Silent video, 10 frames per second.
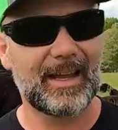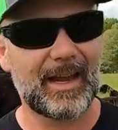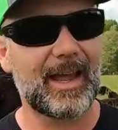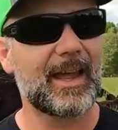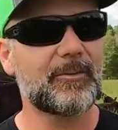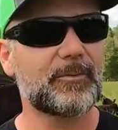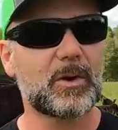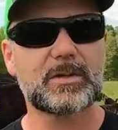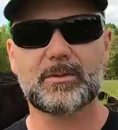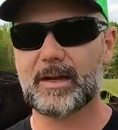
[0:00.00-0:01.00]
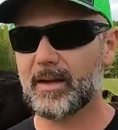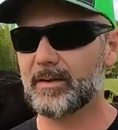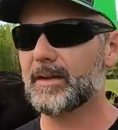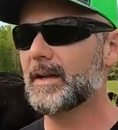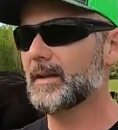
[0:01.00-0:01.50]
And I have folks
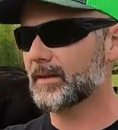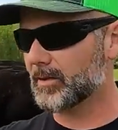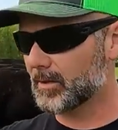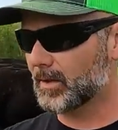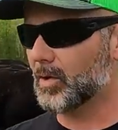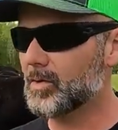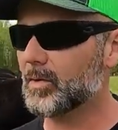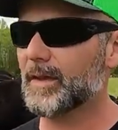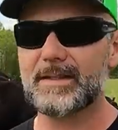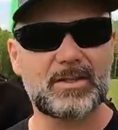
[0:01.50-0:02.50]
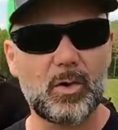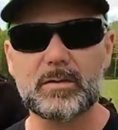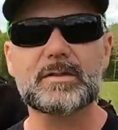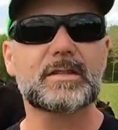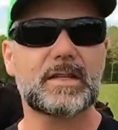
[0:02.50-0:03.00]
around that are local that don't